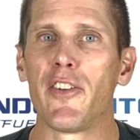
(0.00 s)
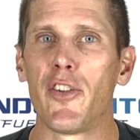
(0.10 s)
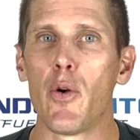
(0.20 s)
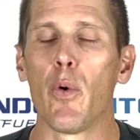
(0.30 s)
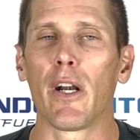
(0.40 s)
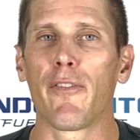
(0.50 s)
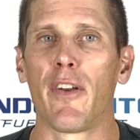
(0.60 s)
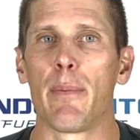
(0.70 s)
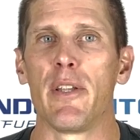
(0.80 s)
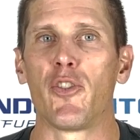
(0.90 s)
do work for
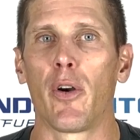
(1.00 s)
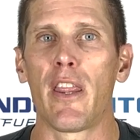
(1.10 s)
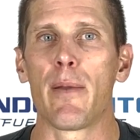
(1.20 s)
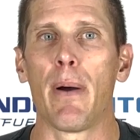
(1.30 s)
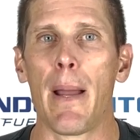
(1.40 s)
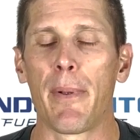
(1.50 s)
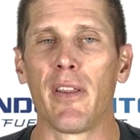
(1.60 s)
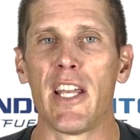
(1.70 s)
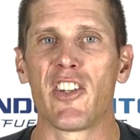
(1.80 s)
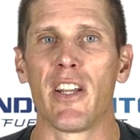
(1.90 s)
the majority of the
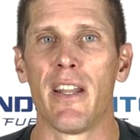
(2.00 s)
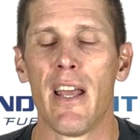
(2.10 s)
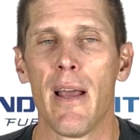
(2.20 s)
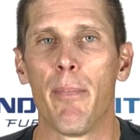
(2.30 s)
population,